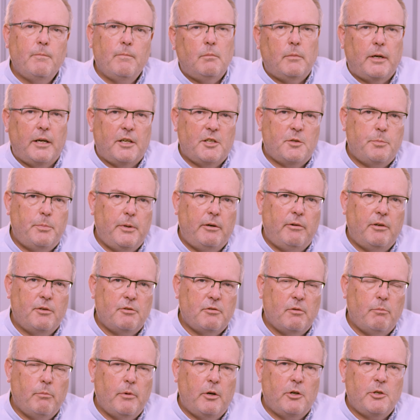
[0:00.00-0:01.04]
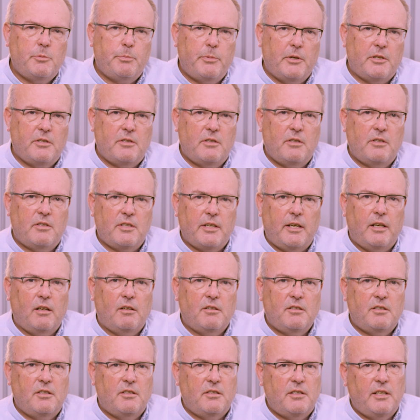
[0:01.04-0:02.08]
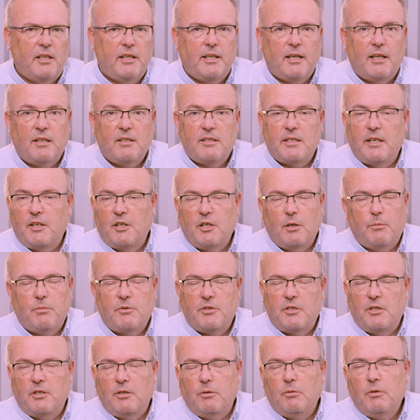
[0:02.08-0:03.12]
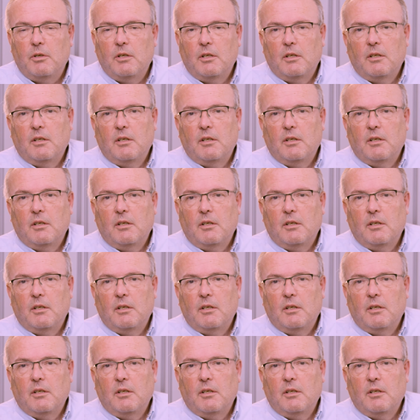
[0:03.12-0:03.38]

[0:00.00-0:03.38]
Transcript: my experience with most business sales is they can take up to